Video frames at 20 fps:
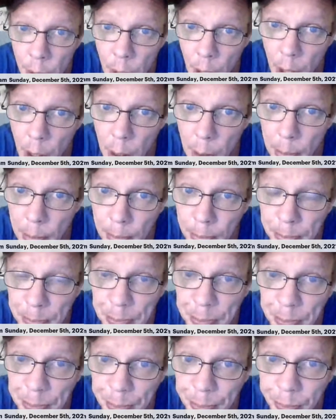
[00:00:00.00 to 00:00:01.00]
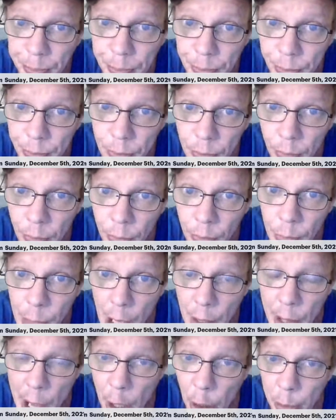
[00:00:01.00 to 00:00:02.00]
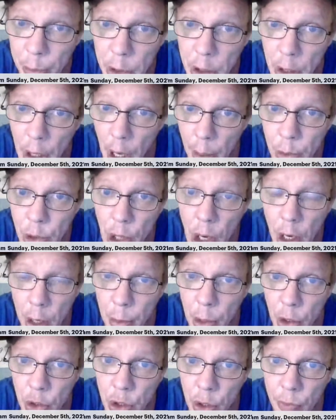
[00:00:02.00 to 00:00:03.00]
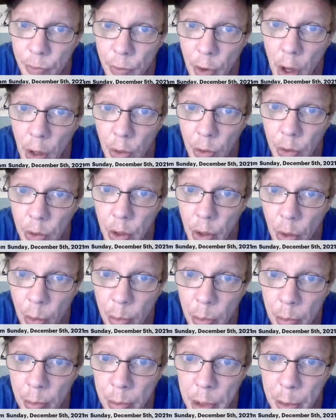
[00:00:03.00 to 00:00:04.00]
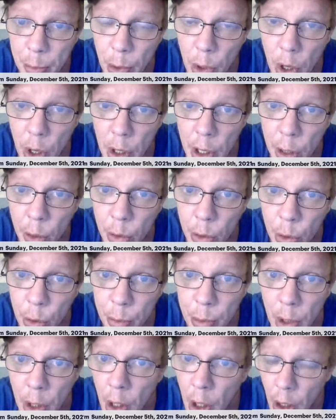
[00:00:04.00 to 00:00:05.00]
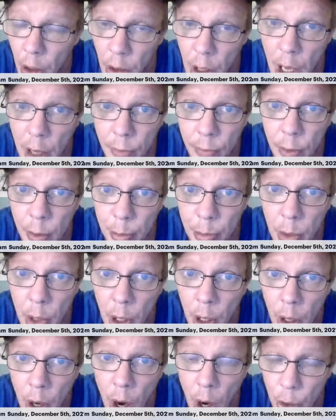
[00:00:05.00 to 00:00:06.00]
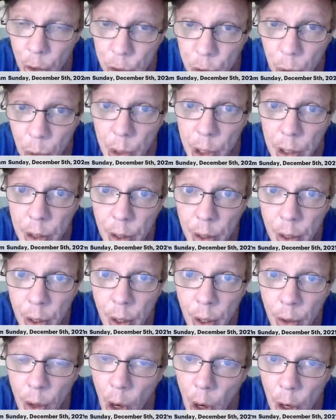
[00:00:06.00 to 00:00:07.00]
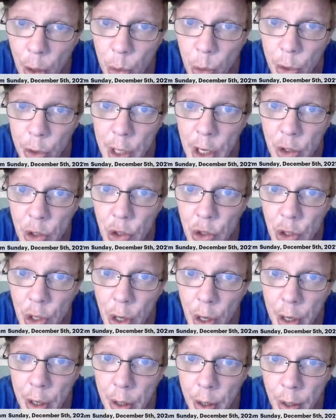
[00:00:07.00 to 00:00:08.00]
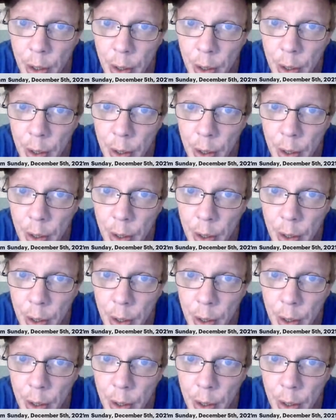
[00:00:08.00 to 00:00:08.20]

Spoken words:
And that'll be, I'm sorry, but it's your fault. People on our group, a lot of them are doing the hard work necessary.